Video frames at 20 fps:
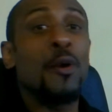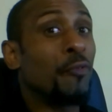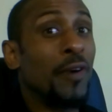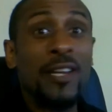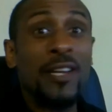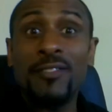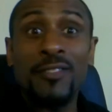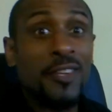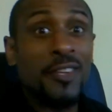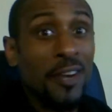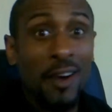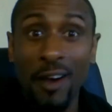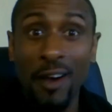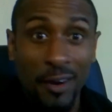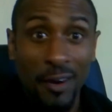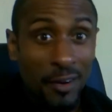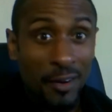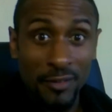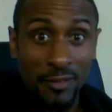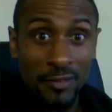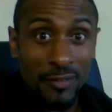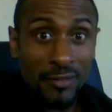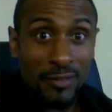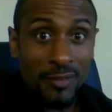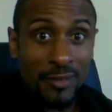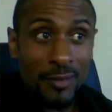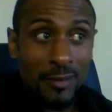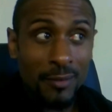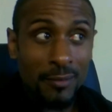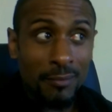Race
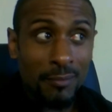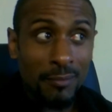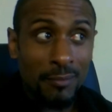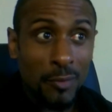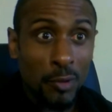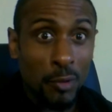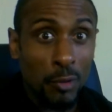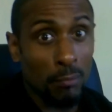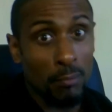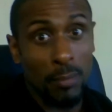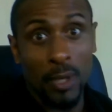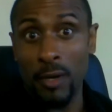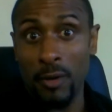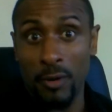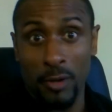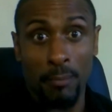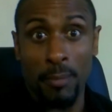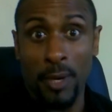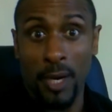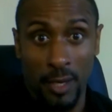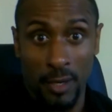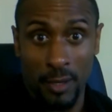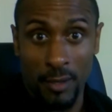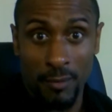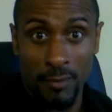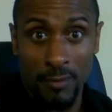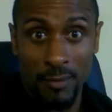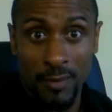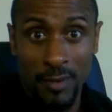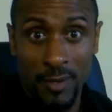cars or a buddy on a
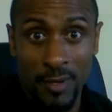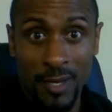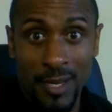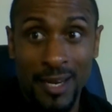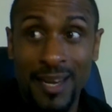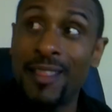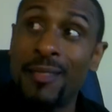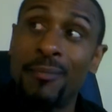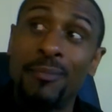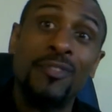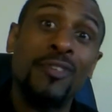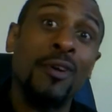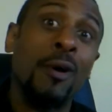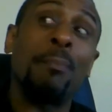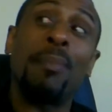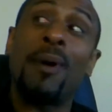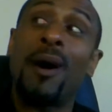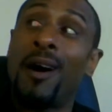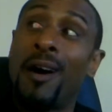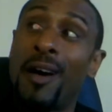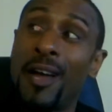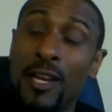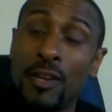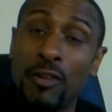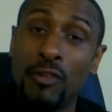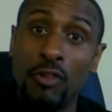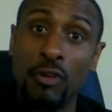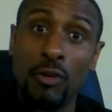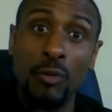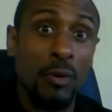bike. Let them stop
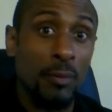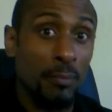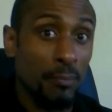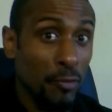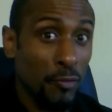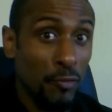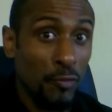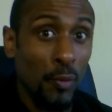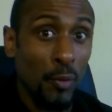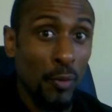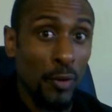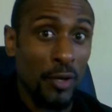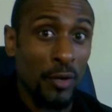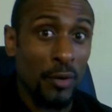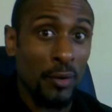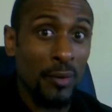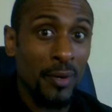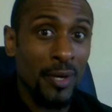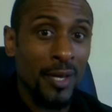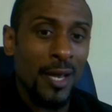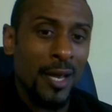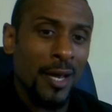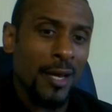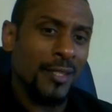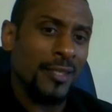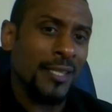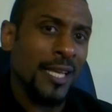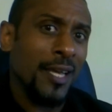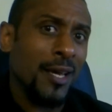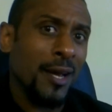behind you and before you,
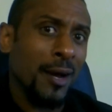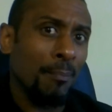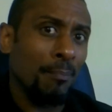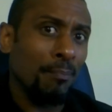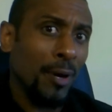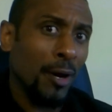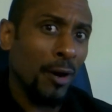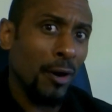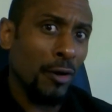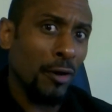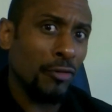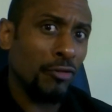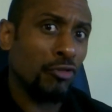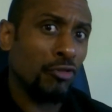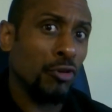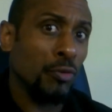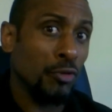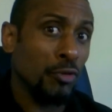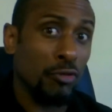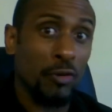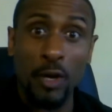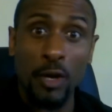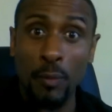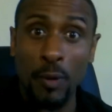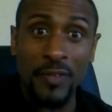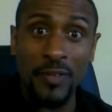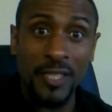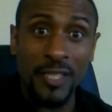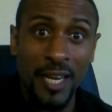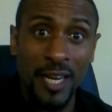and as they come past you and try
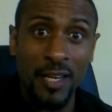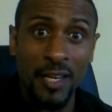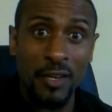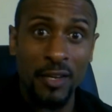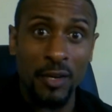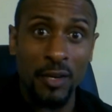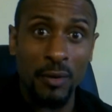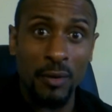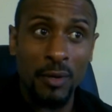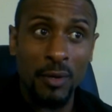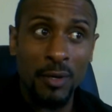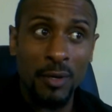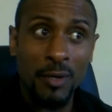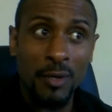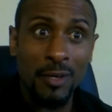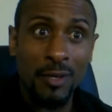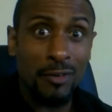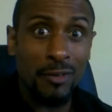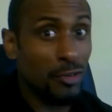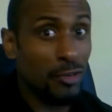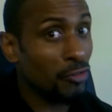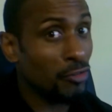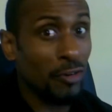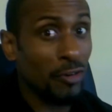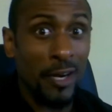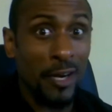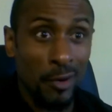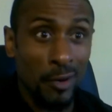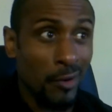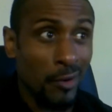to overtake you, just
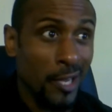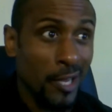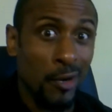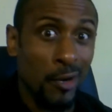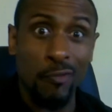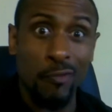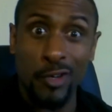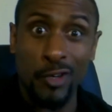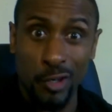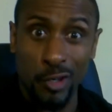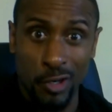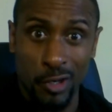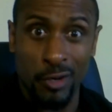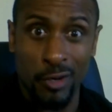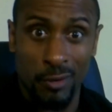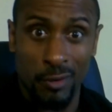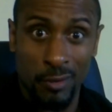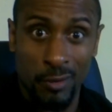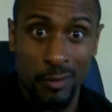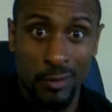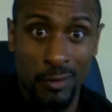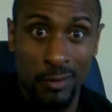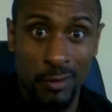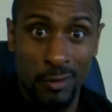try to not get overtaken.